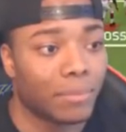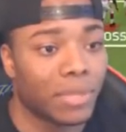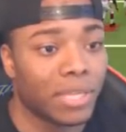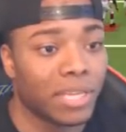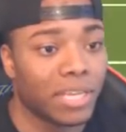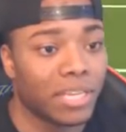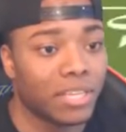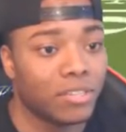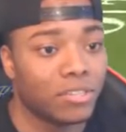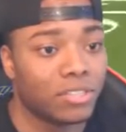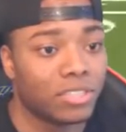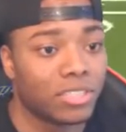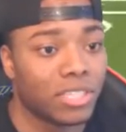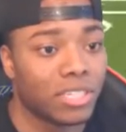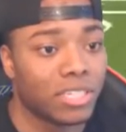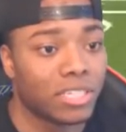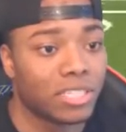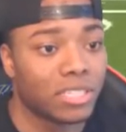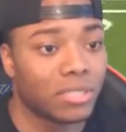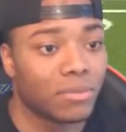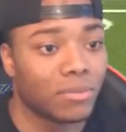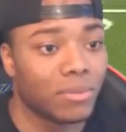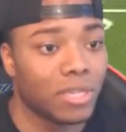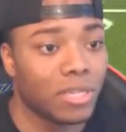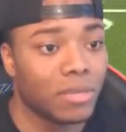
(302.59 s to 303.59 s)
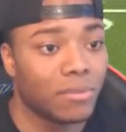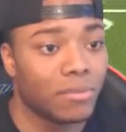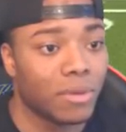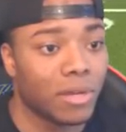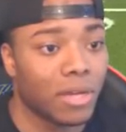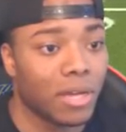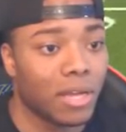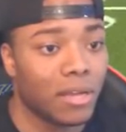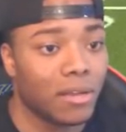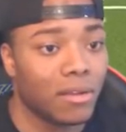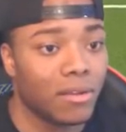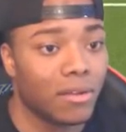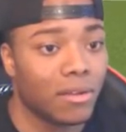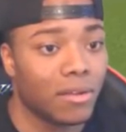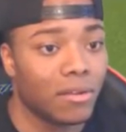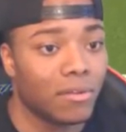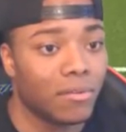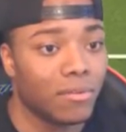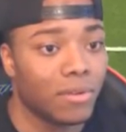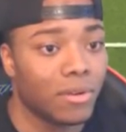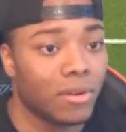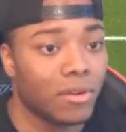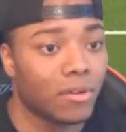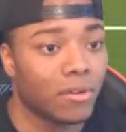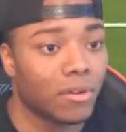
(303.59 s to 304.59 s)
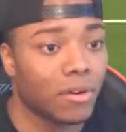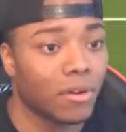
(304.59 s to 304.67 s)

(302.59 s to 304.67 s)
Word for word: thinking he's sending some heat, but I don't, I don't know.